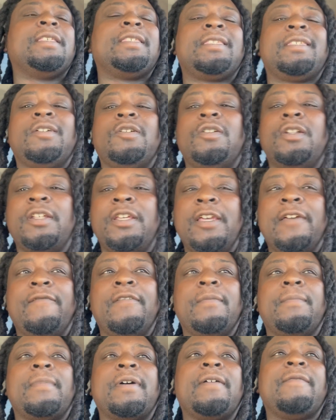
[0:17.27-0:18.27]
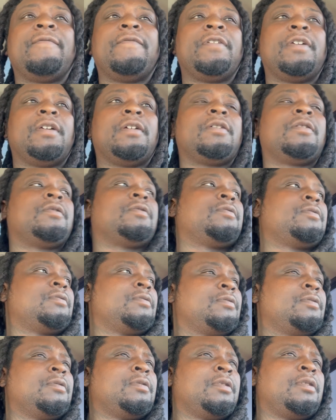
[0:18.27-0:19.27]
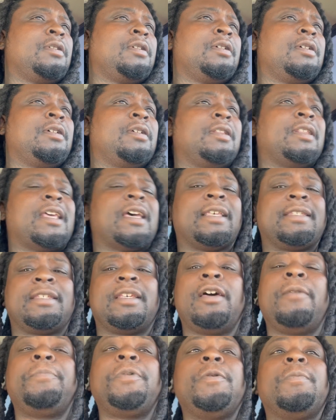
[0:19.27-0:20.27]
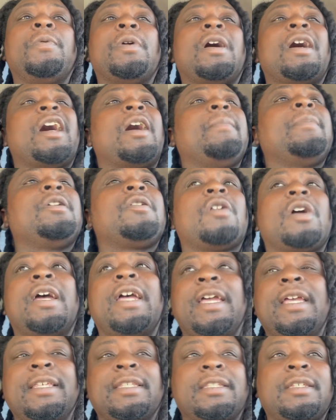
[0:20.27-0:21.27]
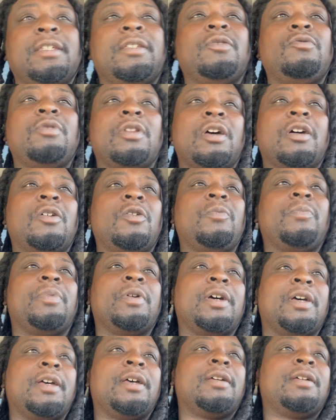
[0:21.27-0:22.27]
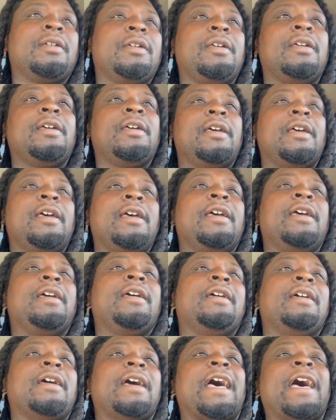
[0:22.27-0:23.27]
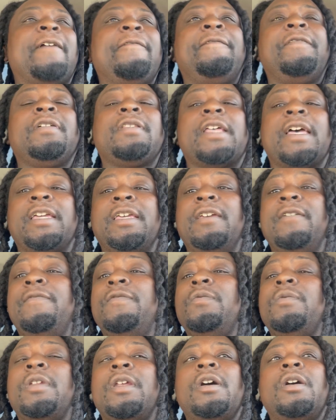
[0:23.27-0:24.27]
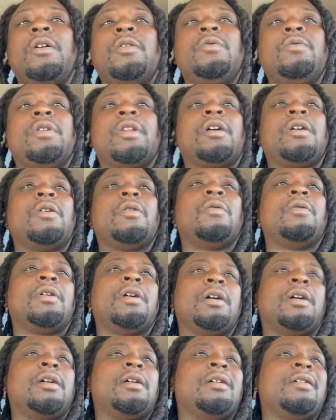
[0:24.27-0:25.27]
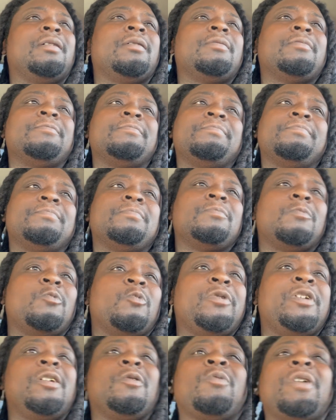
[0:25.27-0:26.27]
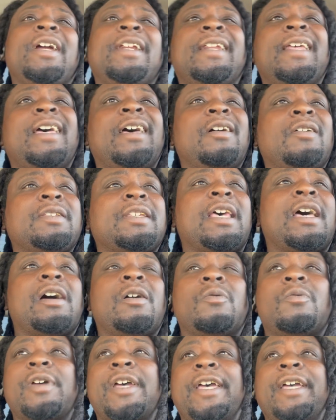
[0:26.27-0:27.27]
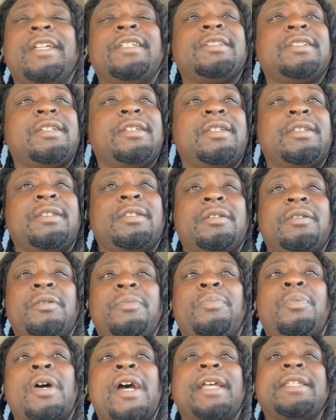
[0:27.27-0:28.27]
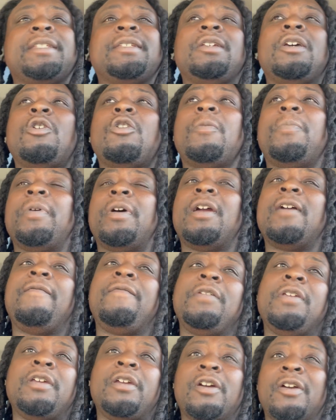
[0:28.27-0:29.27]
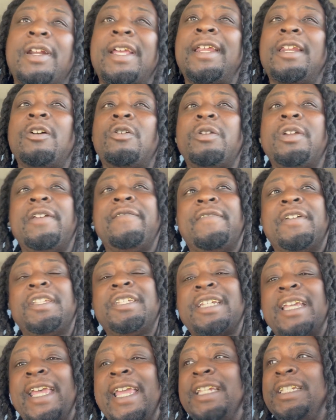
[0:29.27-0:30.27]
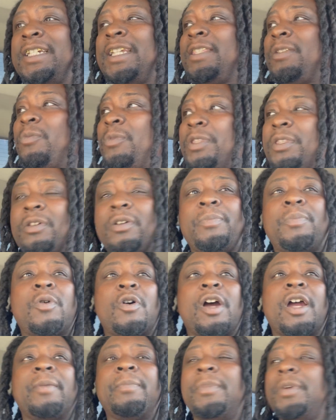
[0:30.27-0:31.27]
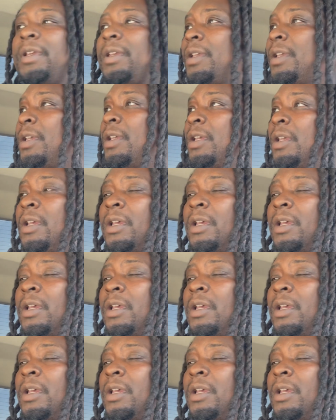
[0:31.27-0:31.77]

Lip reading: to live in my vehicle. Now, some people call me crazy, you know, but I feel like if you know, you know. Rent right now is outrageous. The prices go up every year and they don't even change nothing with the apartment.